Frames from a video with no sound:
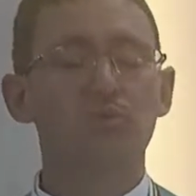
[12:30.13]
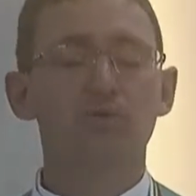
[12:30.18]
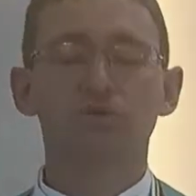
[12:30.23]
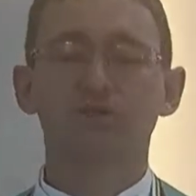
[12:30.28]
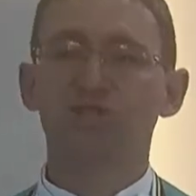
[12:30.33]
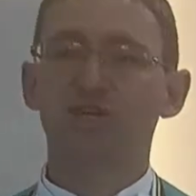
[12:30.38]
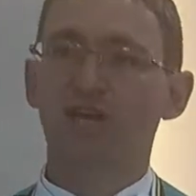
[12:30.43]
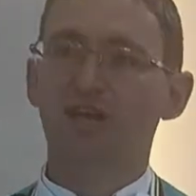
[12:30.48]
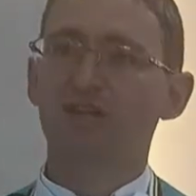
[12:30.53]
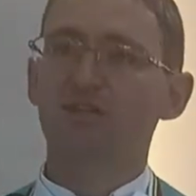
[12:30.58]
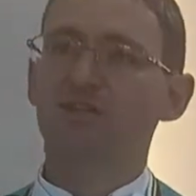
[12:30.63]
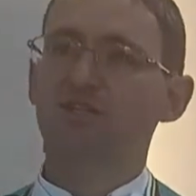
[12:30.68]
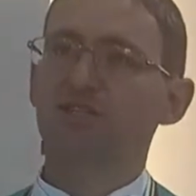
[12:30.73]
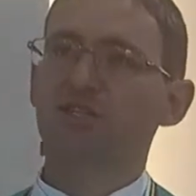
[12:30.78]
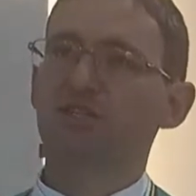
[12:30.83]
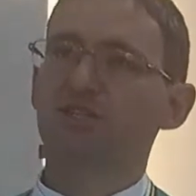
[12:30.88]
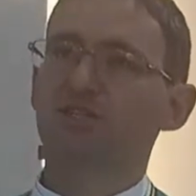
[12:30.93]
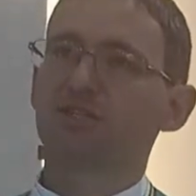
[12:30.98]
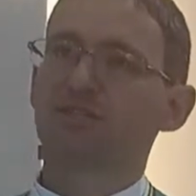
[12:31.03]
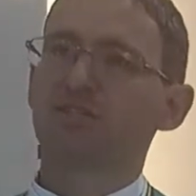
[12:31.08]
more
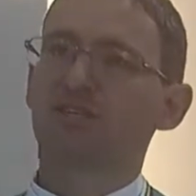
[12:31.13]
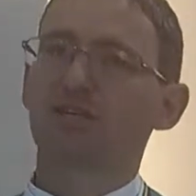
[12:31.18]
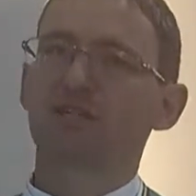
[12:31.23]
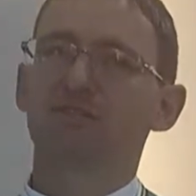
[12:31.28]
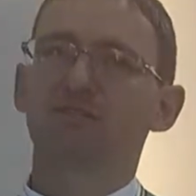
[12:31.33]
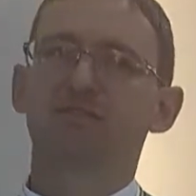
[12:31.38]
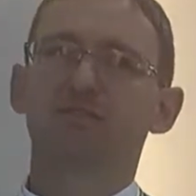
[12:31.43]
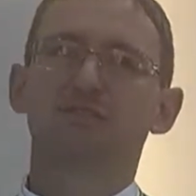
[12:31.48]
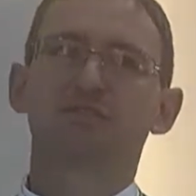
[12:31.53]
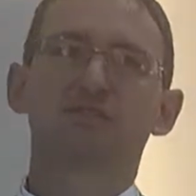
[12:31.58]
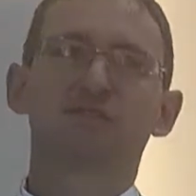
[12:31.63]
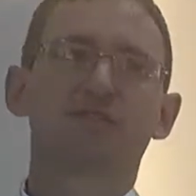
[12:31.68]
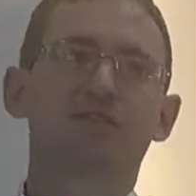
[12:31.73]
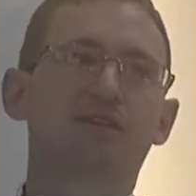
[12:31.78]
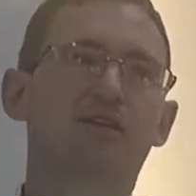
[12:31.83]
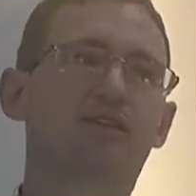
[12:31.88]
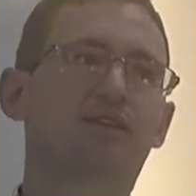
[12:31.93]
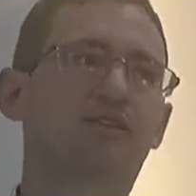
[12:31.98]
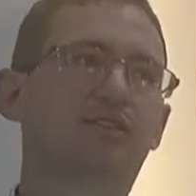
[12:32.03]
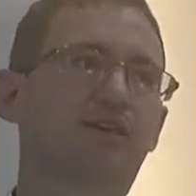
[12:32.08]
challenging in a sense
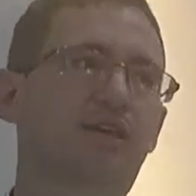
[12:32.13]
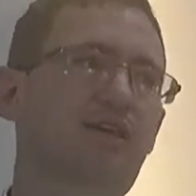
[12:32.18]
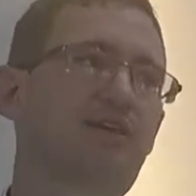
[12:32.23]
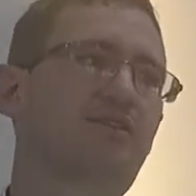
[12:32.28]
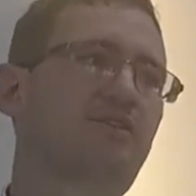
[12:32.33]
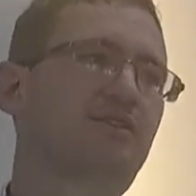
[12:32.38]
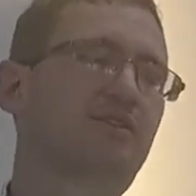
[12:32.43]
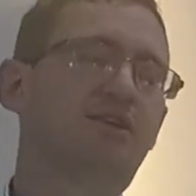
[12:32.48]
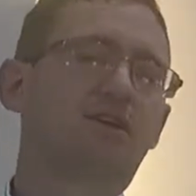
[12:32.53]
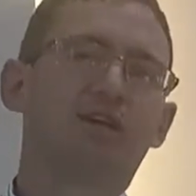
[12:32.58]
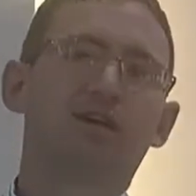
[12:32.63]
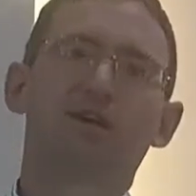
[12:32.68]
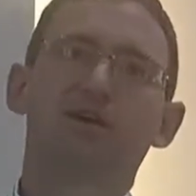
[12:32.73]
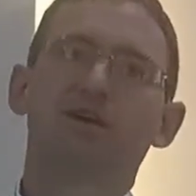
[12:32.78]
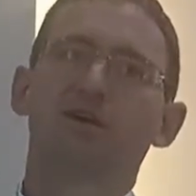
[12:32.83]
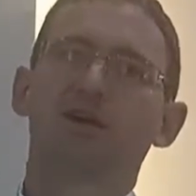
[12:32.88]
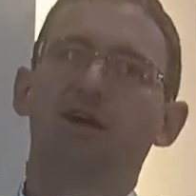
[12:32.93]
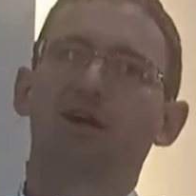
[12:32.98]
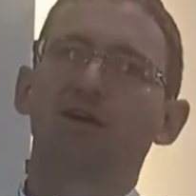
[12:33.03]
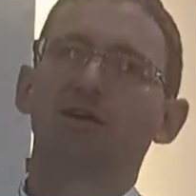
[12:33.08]
than
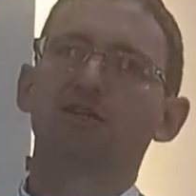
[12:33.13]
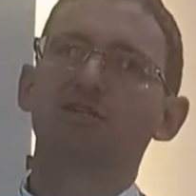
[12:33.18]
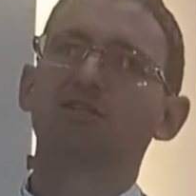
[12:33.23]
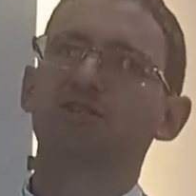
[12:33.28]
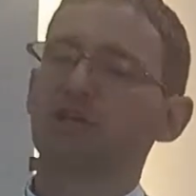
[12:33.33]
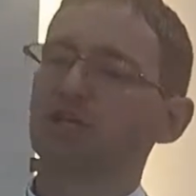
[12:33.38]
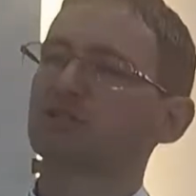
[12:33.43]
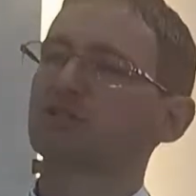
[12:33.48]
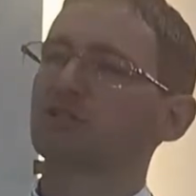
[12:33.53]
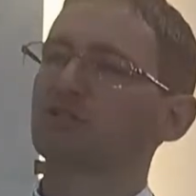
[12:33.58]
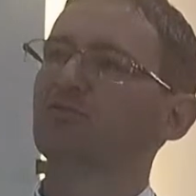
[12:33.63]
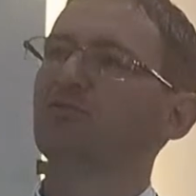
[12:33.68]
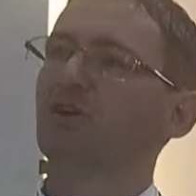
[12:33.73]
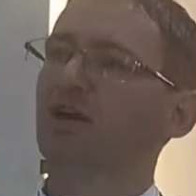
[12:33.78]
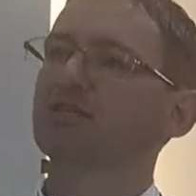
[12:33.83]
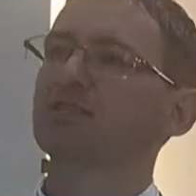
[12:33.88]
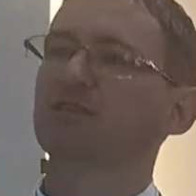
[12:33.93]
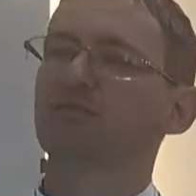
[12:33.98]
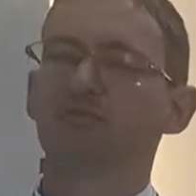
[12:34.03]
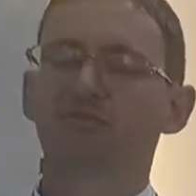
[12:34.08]
just
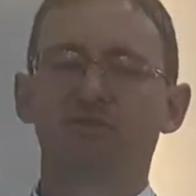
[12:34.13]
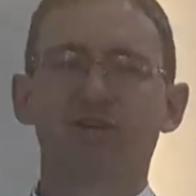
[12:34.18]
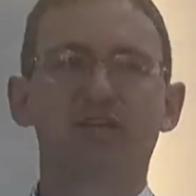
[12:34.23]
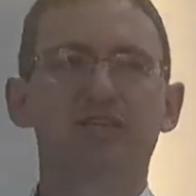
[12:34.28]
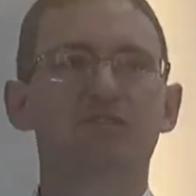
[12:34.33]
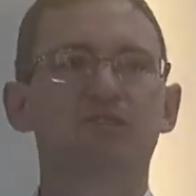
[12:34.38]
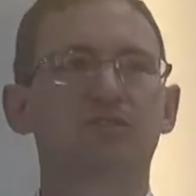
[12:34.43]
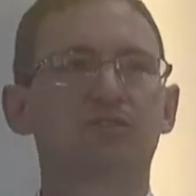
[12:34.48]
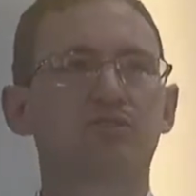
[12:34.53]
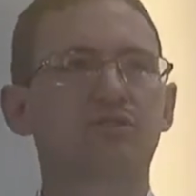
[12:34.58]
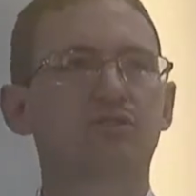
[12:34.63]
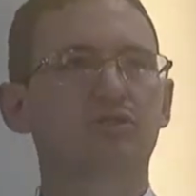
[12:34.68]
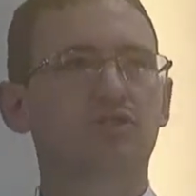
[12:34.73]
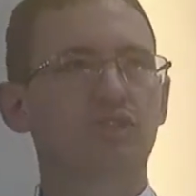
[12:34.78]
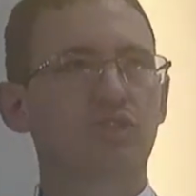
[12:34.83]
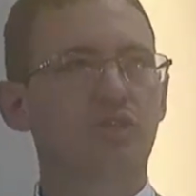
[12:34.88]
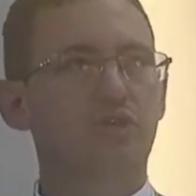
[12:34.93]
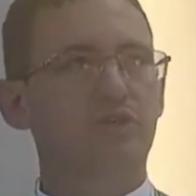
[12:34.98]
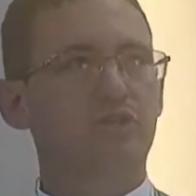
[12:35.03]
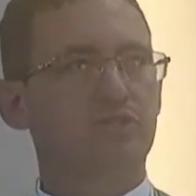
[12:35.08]
inviting friends
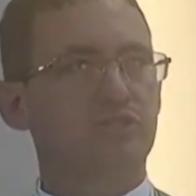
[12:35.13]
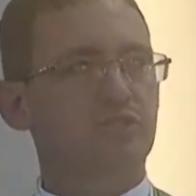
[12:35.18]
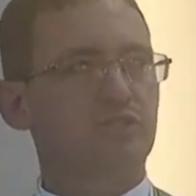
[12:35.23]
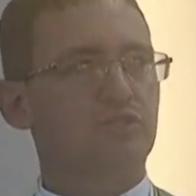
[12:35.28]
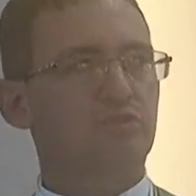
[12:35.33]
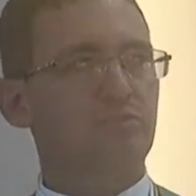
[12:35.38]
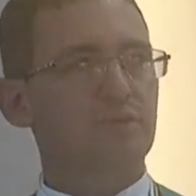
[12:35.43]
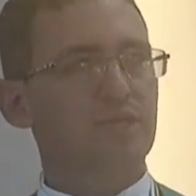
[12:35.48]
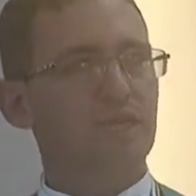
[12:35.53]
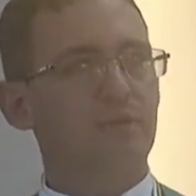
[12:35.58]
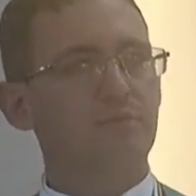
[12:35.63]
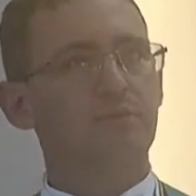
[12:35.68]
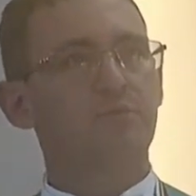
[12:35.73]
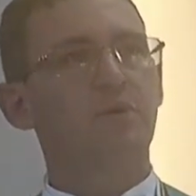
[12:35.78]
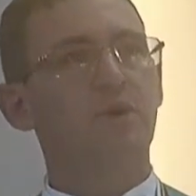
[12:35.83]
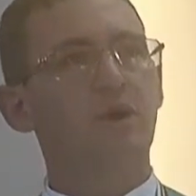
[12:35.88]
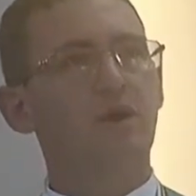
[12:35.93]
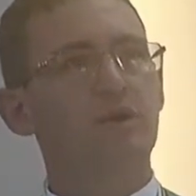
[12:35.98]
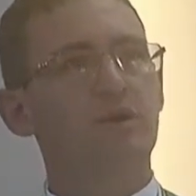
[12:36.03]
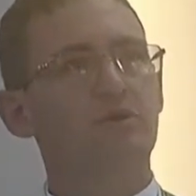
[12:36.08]
to church and to become
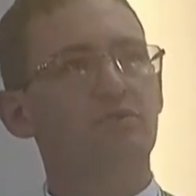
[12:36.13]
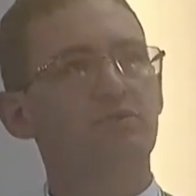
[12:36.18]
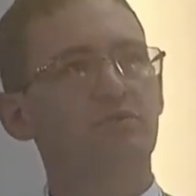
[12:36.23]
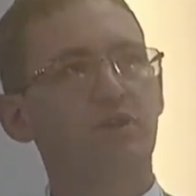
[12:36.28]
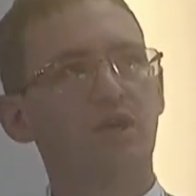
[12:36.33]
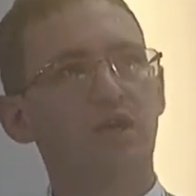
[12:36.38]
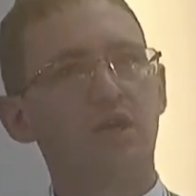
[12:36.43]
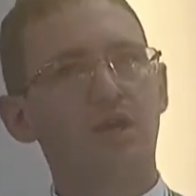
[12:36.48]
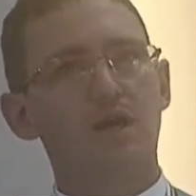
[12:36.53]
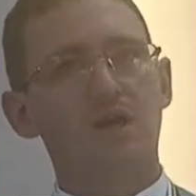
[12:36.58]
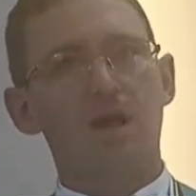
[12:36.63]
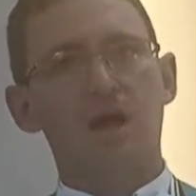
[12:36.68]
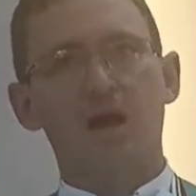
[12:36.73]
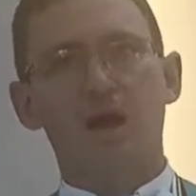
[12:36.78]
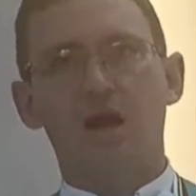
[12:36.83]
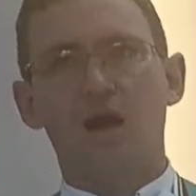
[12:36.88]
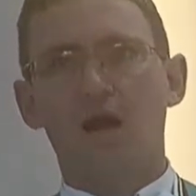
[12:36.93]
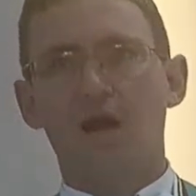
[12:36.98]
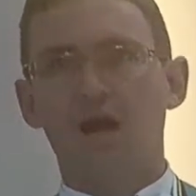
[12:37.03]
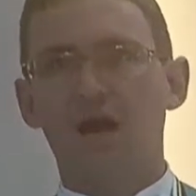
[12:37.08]
a part of
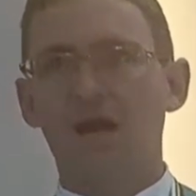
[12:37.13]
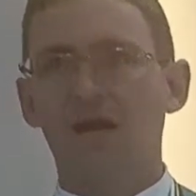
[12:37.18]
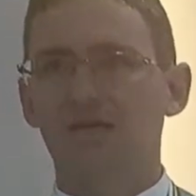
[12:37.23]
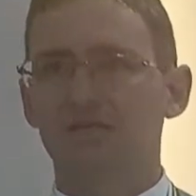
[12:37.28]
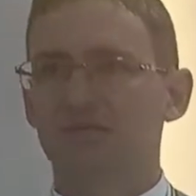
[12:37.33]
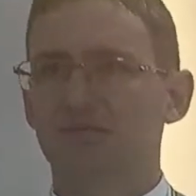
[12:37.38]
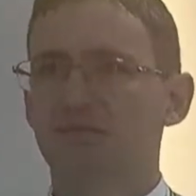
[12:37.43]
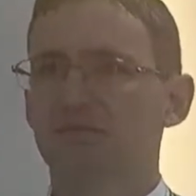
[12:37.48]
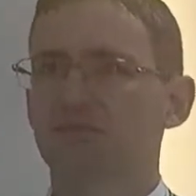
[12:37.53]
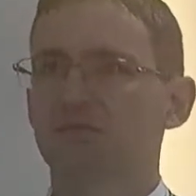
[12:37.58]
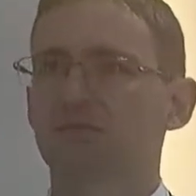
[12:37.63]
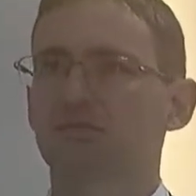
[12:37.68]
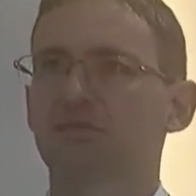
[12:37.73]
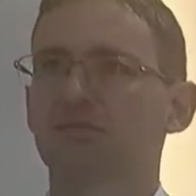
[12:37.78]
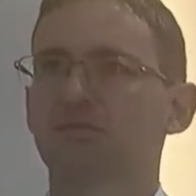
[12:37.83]
us.